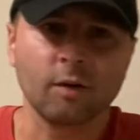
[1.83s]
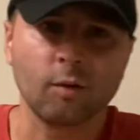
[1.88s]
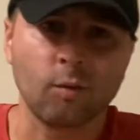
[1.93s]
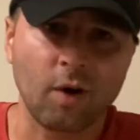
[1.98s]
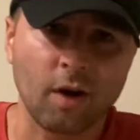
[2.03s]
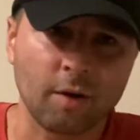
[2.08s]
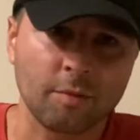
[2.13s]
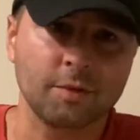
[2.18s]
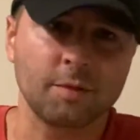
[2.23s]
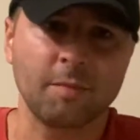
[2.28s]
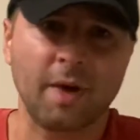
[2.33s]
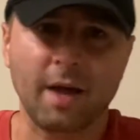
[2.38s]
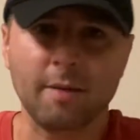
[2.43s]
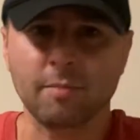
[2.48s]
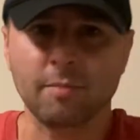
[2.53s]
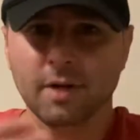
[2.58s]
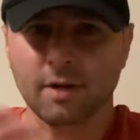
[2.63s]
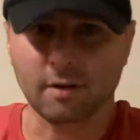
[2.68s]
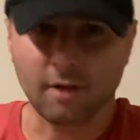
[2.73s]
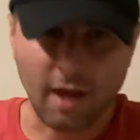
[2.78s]
Welcome to my
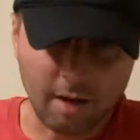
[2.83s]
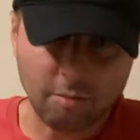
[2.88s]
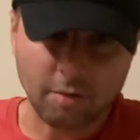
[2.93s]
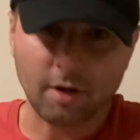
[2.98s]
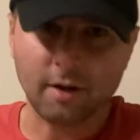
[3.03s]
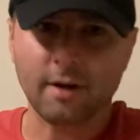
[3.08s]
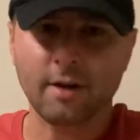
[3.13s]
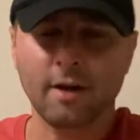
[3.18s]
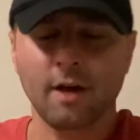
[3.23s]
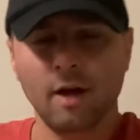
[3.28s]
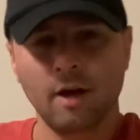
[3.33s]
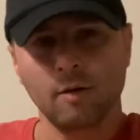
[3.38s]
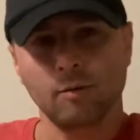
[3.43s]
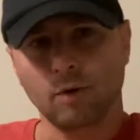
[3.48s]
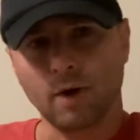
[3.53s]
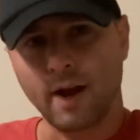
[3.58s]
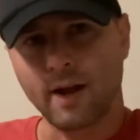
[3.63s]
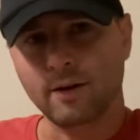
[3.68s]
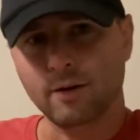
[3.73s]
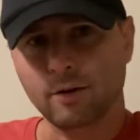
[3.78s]
beer library,
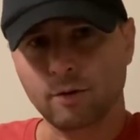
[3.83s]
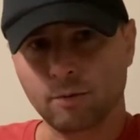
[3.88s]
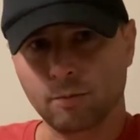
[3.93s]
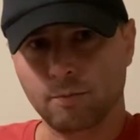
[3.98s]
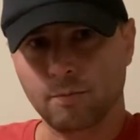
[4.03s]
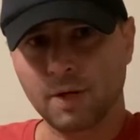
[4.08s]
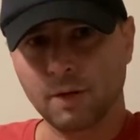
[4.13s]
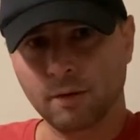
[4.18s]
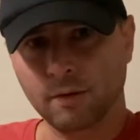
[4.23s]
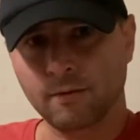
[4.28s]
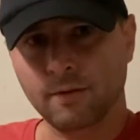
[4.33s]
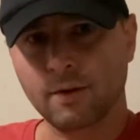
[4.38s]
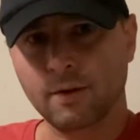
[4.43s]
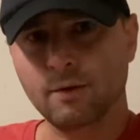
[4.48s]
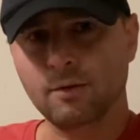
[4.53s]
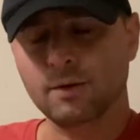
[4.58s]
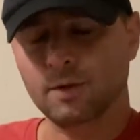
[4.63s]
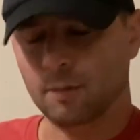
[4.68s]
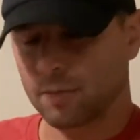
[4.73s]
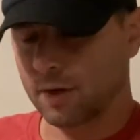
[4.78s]
where I do beer
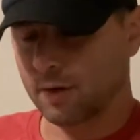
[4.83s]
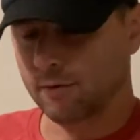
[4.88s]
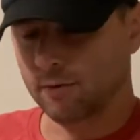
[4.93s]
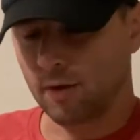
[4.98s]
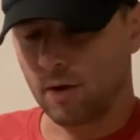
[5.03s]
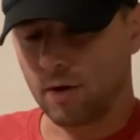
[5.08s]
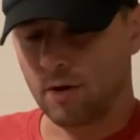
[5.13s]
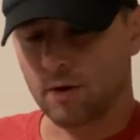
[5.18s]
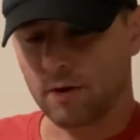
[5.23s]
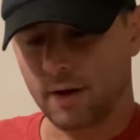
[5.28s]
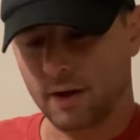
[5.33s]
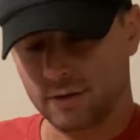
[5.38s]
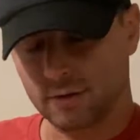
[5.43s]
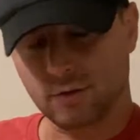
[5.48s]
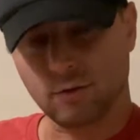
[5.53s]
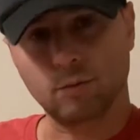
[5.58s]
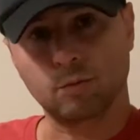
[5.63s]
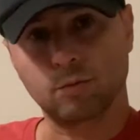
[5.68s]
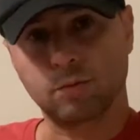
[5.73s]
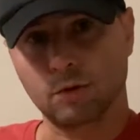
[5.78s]
reviews, a beer vlog, I
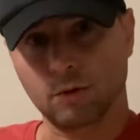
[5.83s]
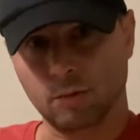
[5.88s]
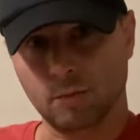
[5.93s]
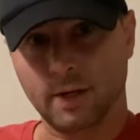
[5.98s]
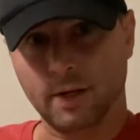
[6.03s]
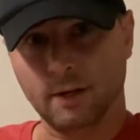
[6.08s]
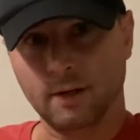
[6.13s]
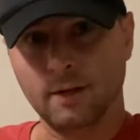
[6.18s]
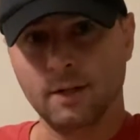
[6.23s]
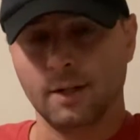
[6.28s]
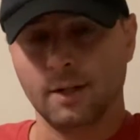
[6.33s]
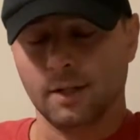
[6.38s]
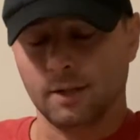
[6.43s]
also brew beer.